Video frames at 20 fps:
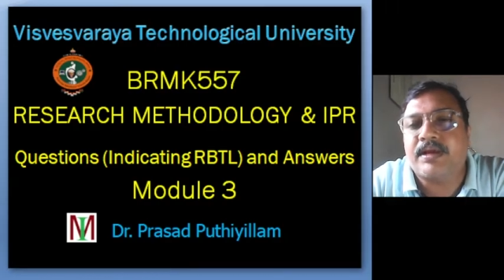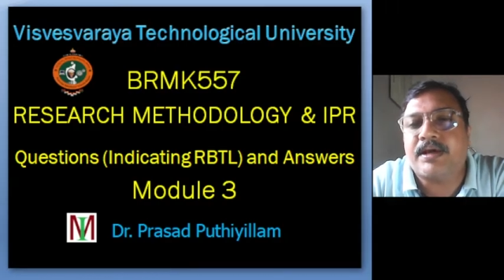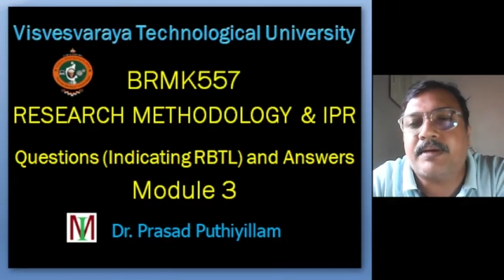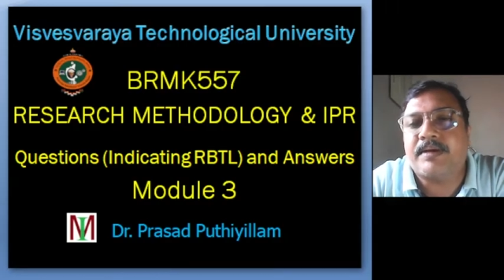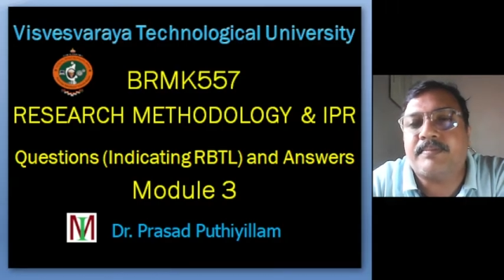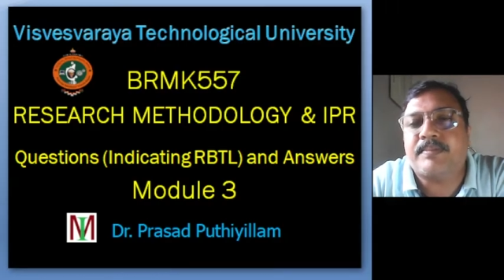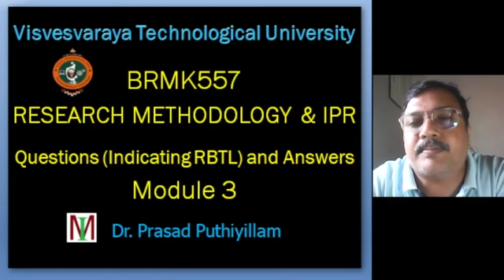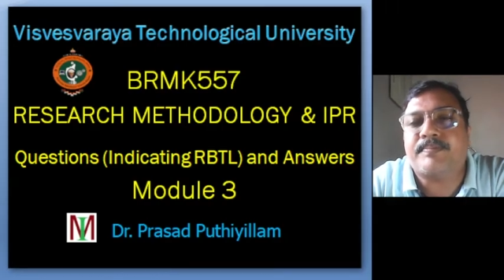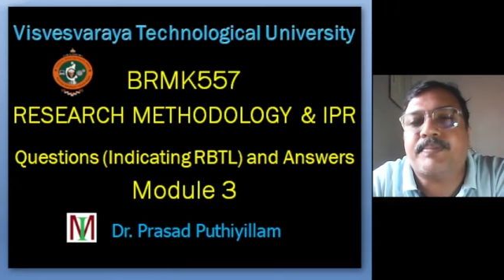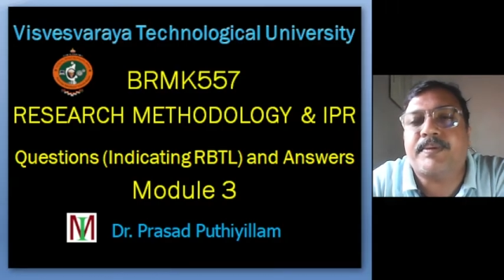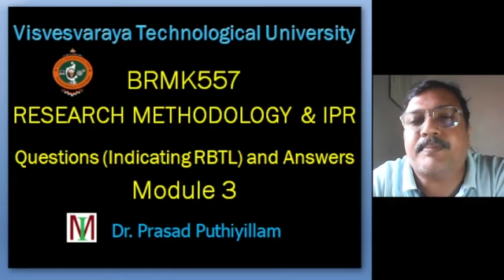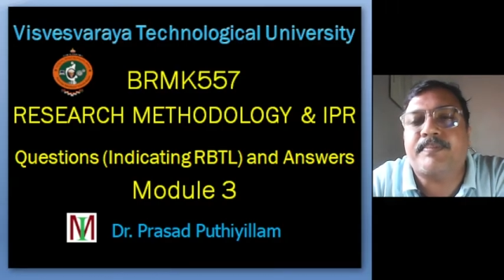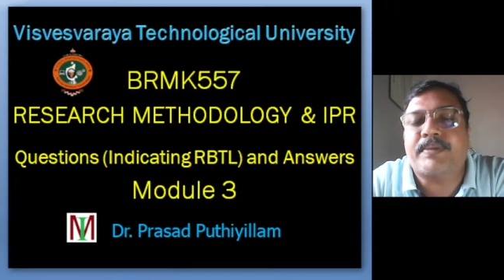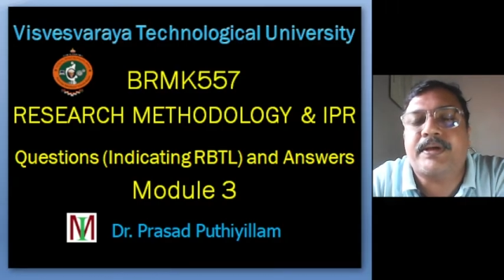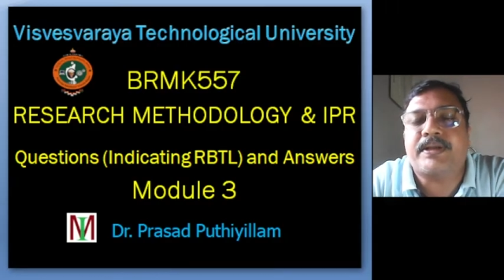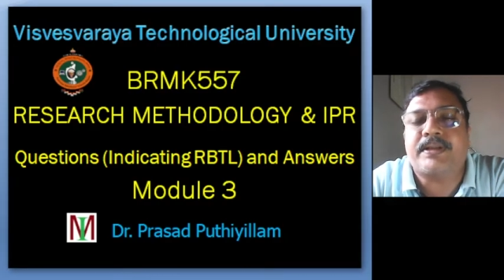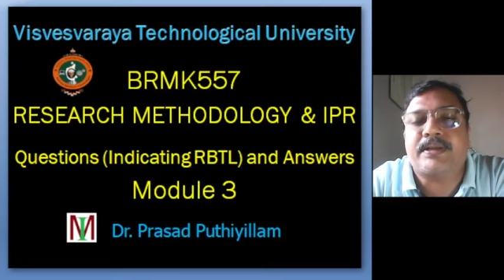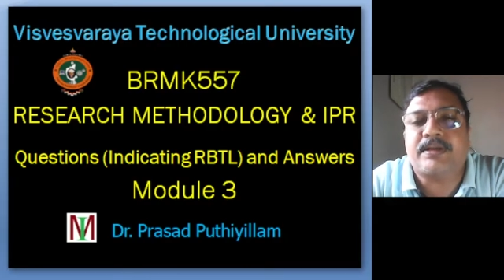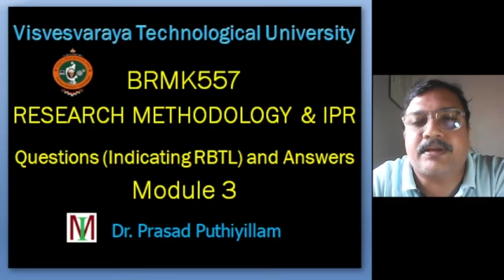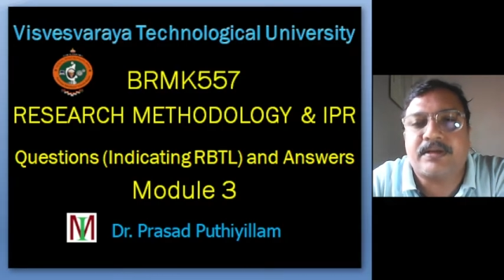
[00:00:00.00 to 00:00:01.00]
I'm
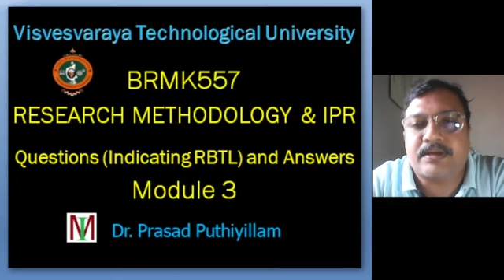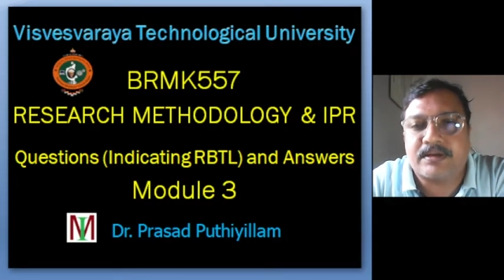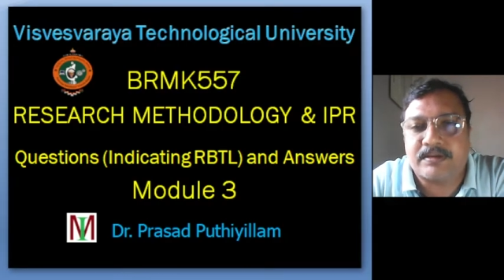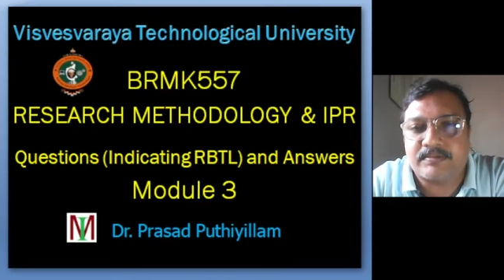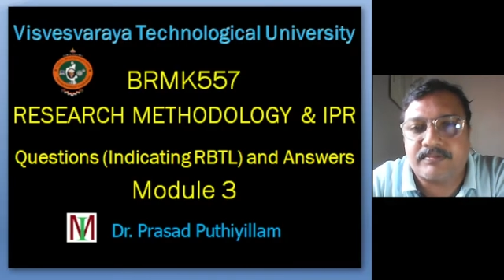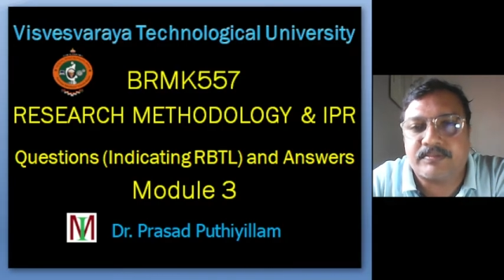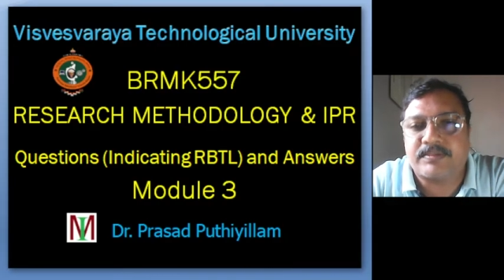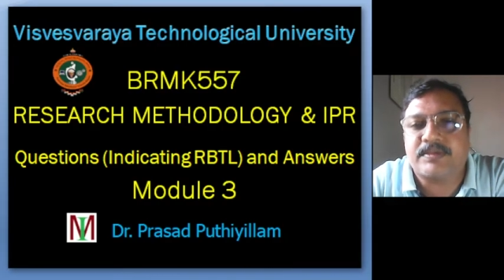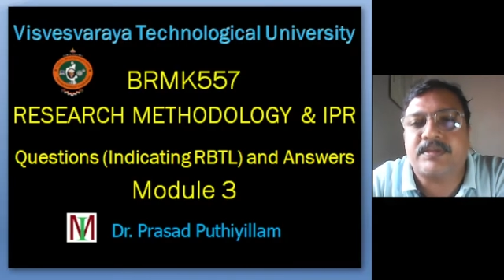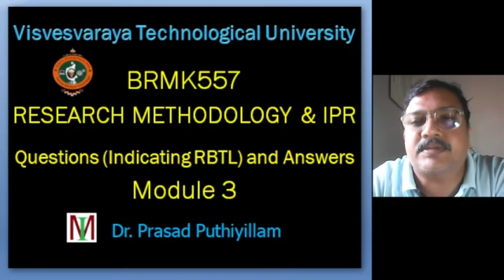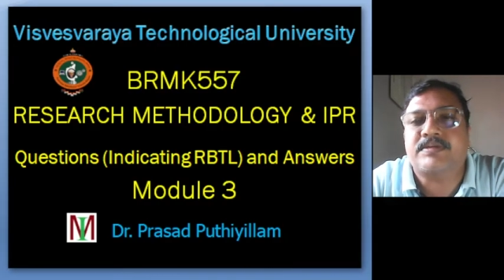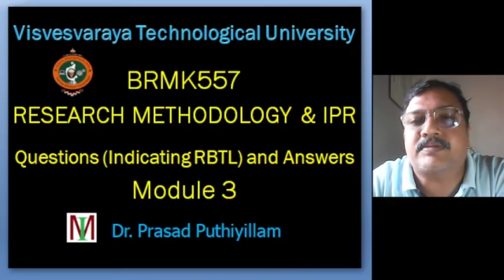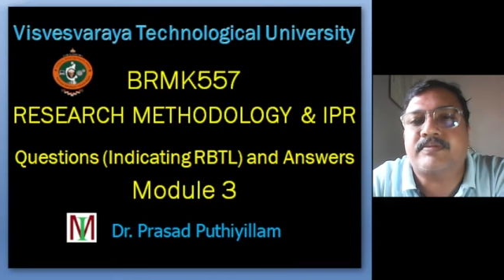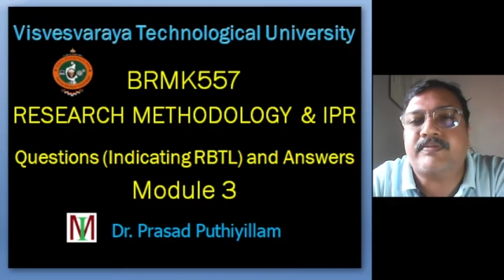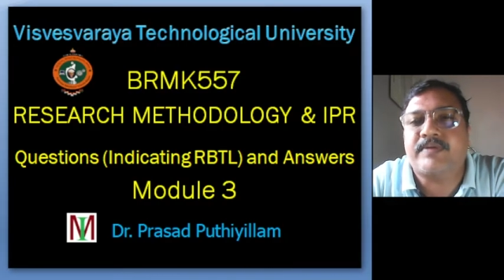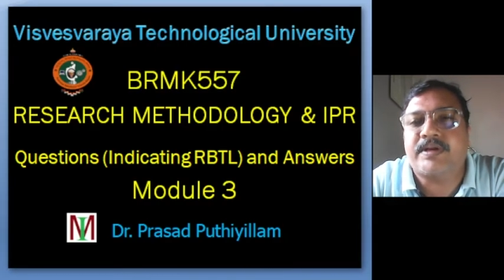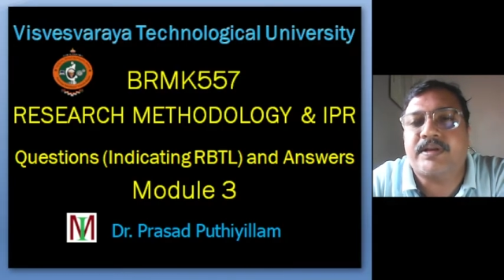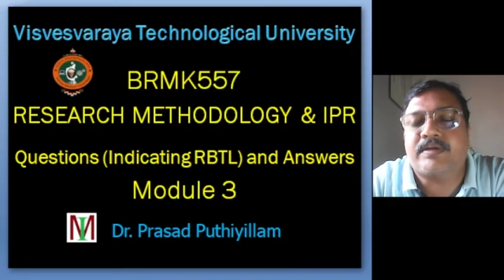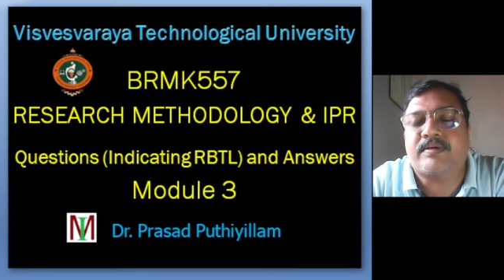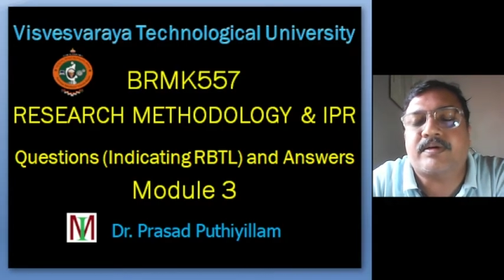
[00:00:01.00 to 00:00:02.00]
preparing this
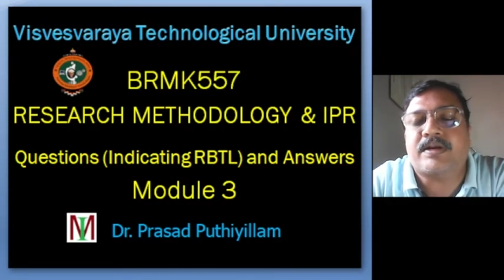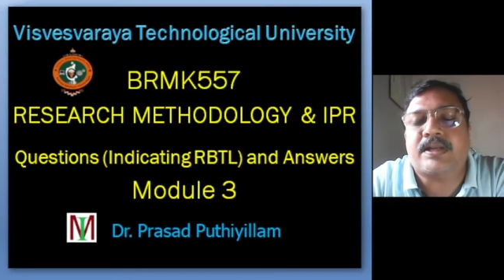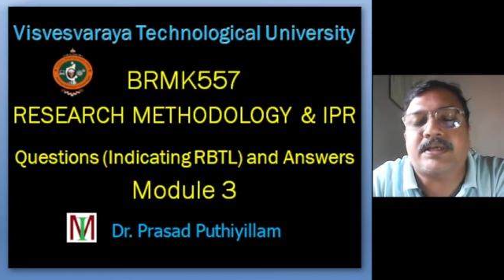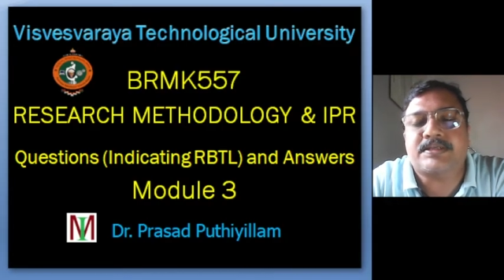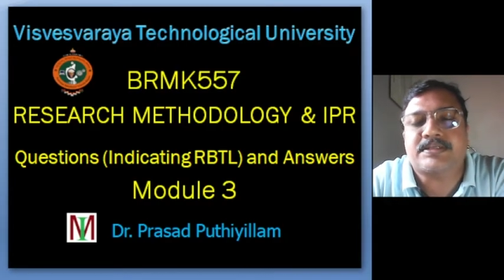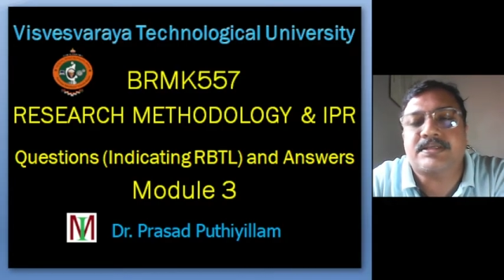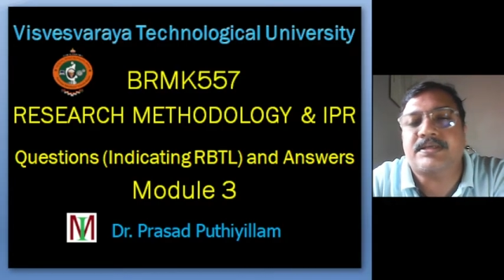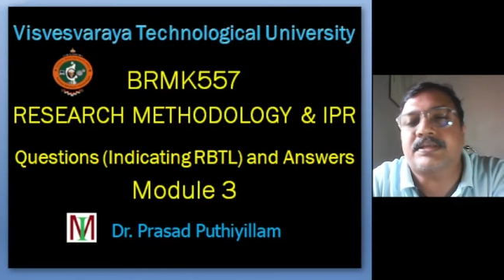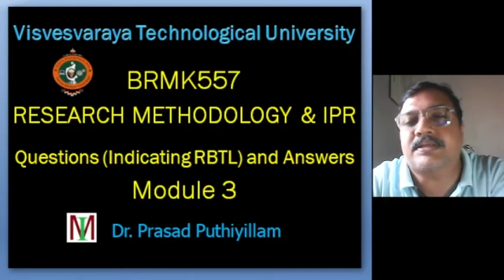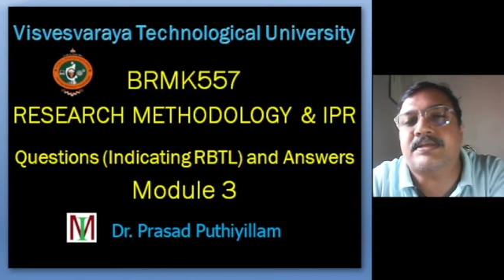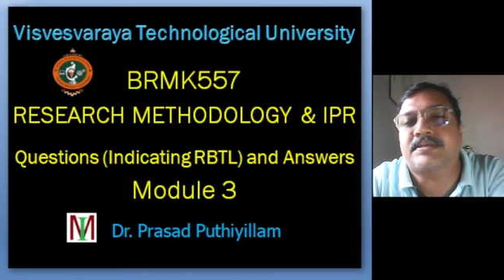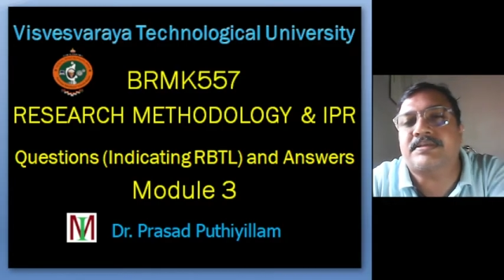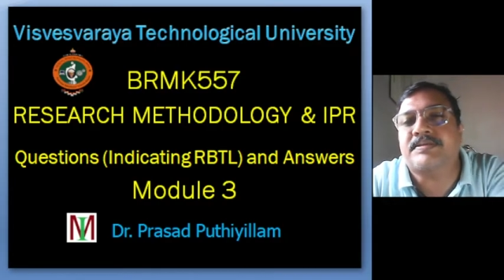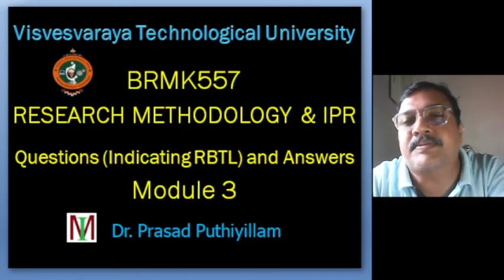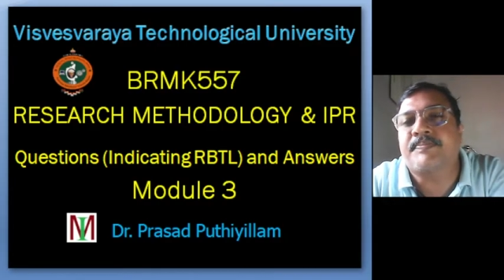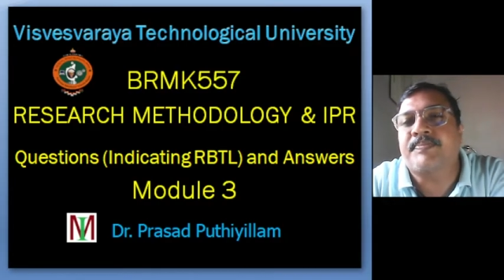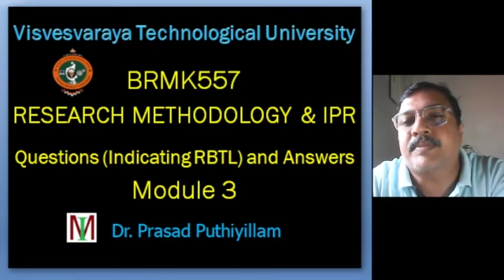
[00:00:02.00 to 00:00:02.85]
video class series.